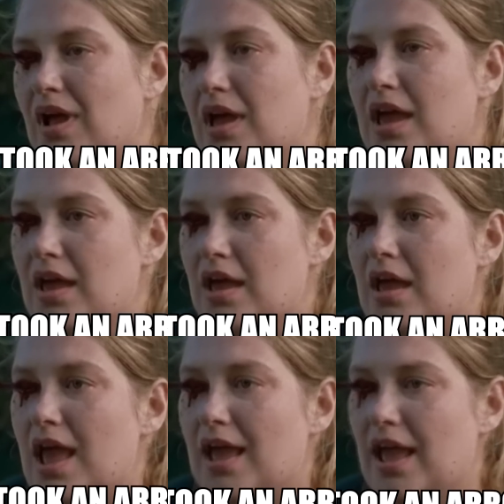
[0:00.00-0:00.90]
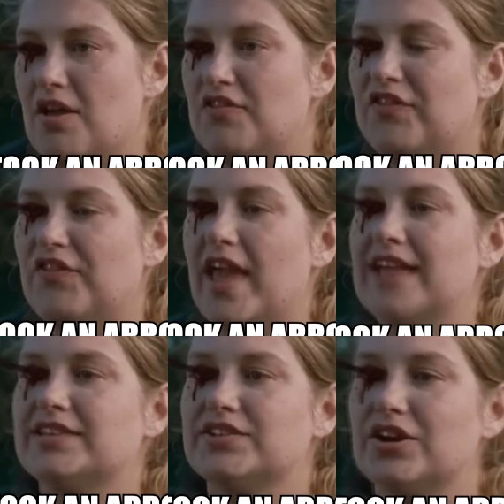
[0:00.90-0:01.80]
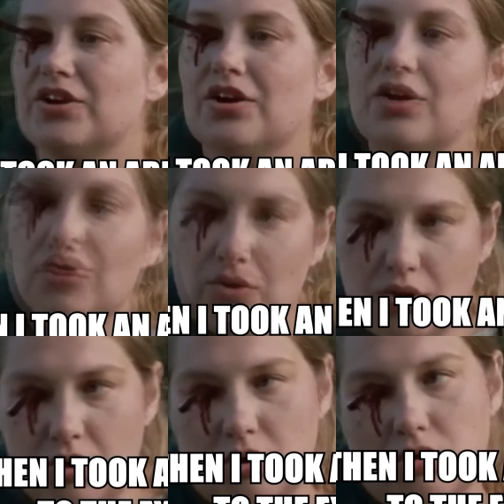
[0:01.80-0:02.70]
up for the sole purpose of making Abraham's death more meaningful